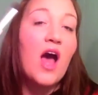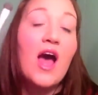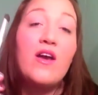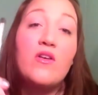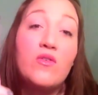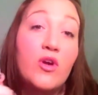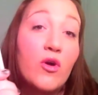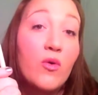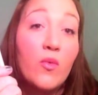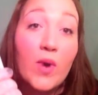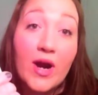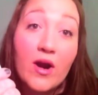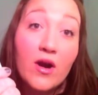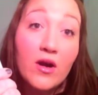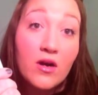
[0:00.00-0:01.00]
I don't know
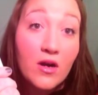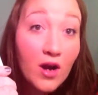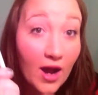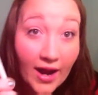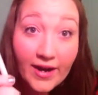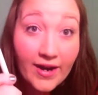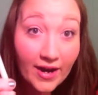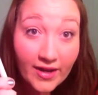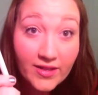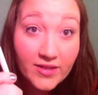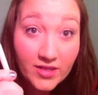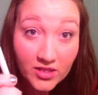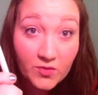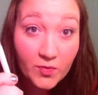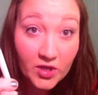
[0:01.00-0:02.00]
where I got
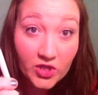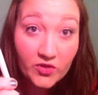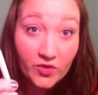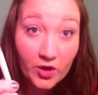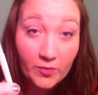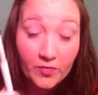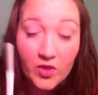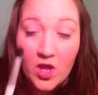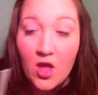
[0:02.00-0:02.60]
this brush from.